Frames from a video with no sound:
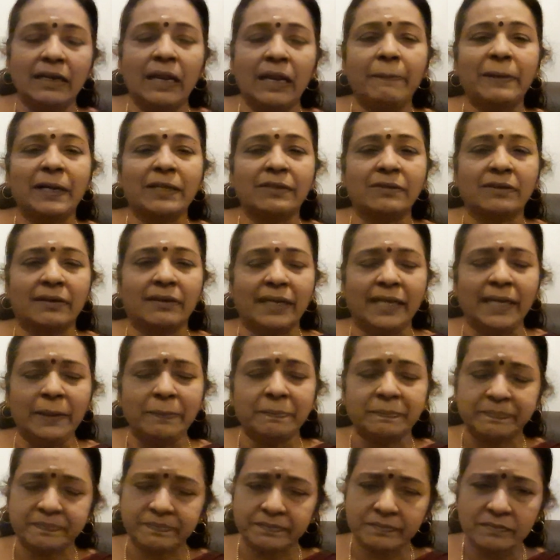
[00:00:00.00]
number
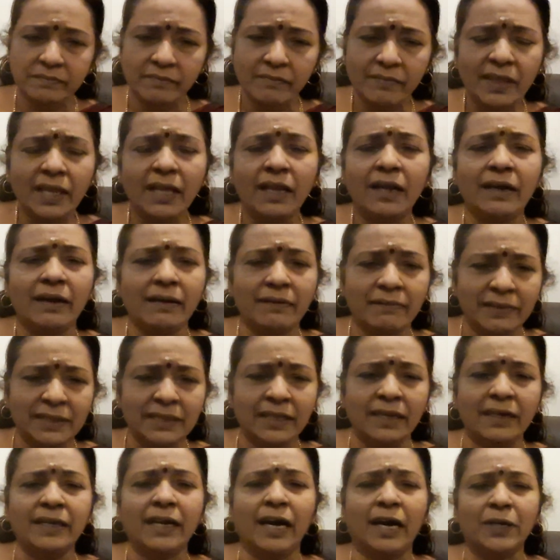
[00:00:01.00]
3, with
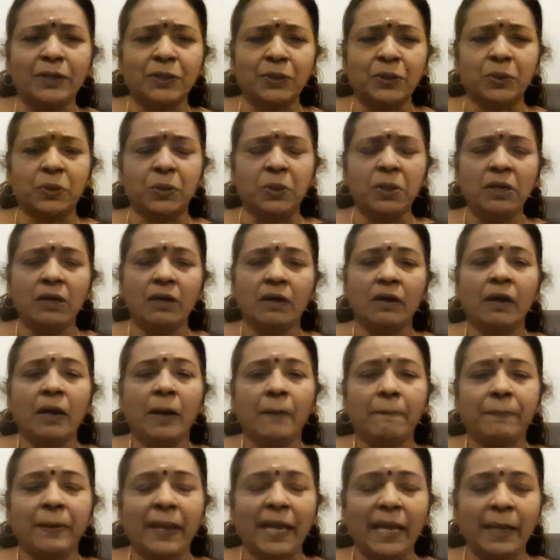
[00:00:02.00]
regard to
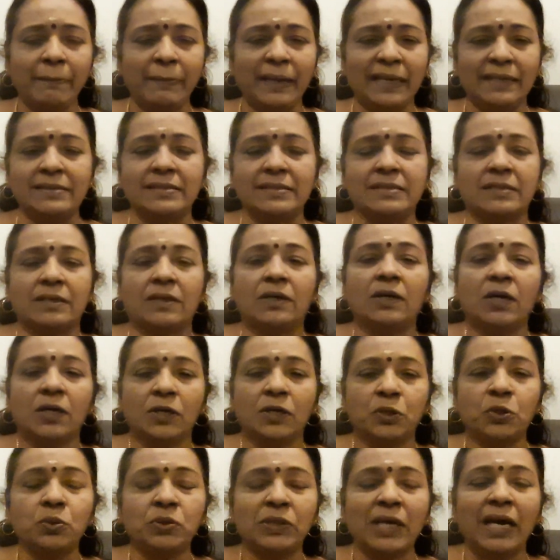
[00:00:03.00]
payment
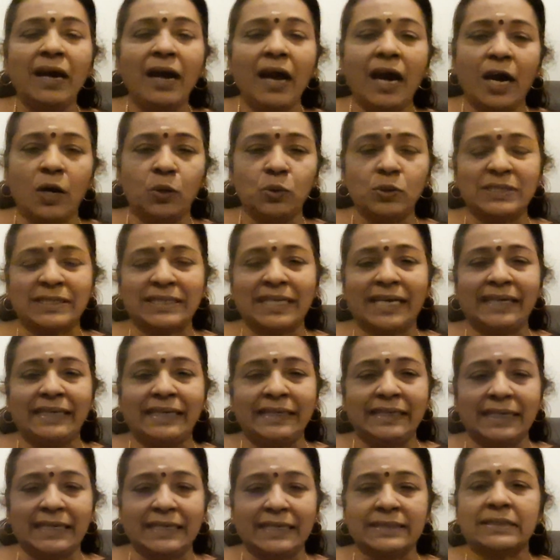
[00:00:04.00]
to the
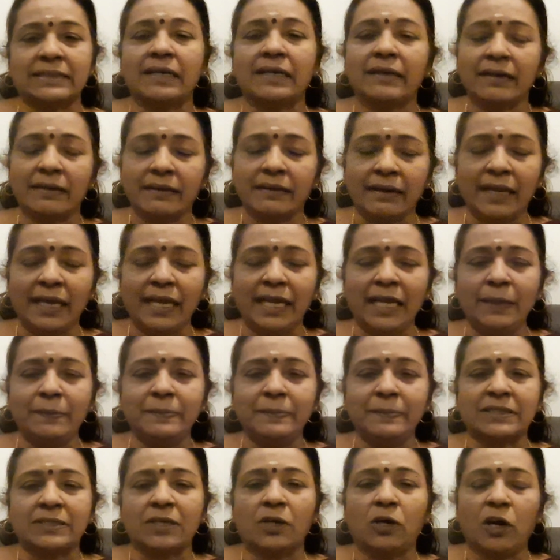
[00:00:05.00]
outsiders,
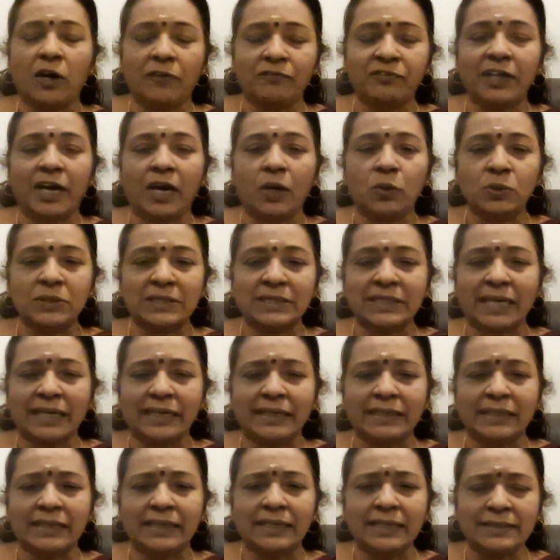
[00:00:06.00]
claims of the
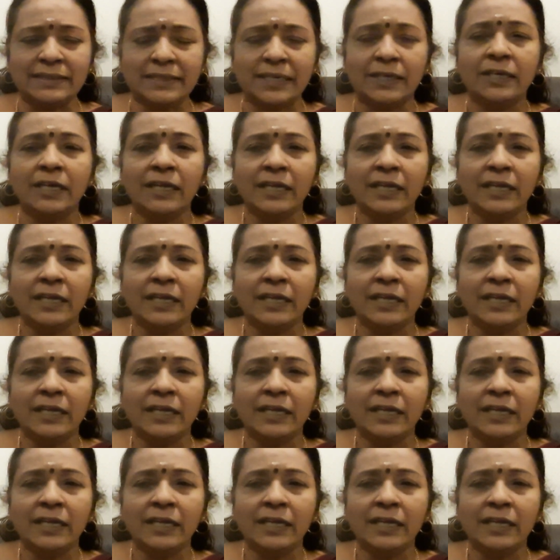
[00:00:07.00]
outsiders,